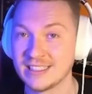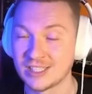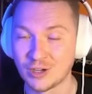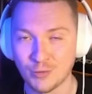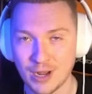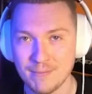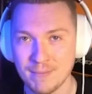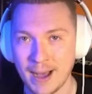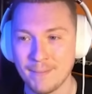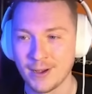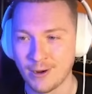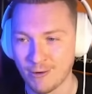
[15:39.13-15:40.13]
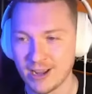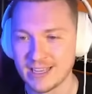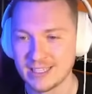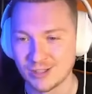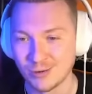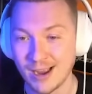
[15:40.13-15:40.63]
It's a great map, a
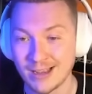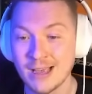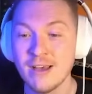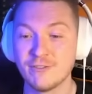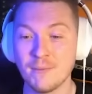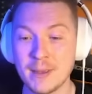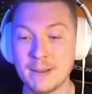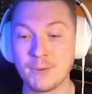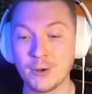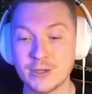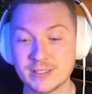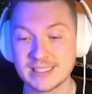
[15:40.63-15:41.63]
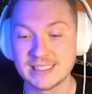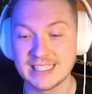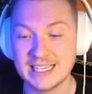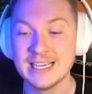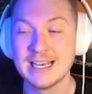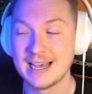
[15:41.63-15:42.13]
great Easter egg. For me
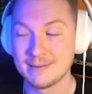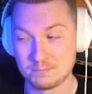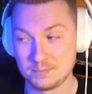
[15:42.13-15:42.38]
personally,